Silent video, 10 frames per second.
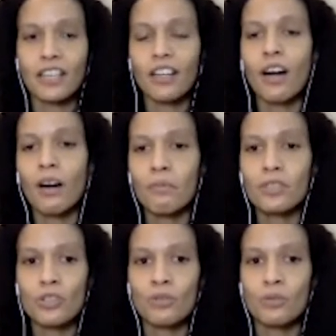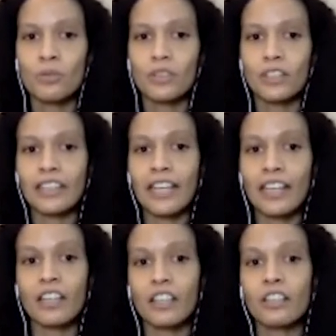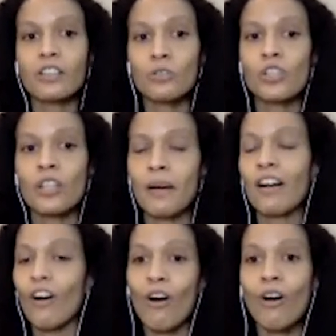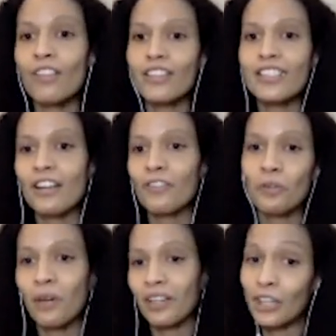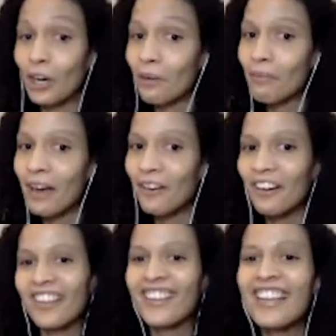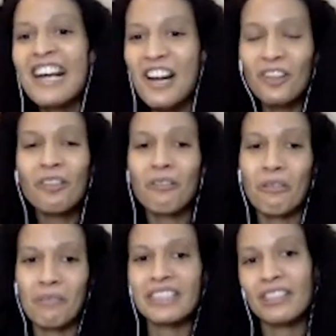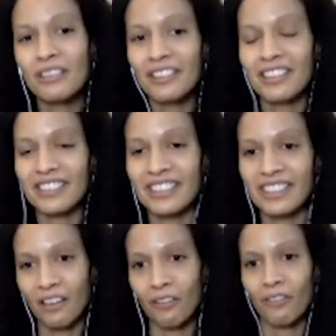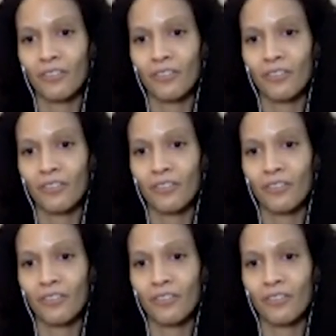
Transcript: and come to like a conclusion about all the stuff you want to talk about through the material itself.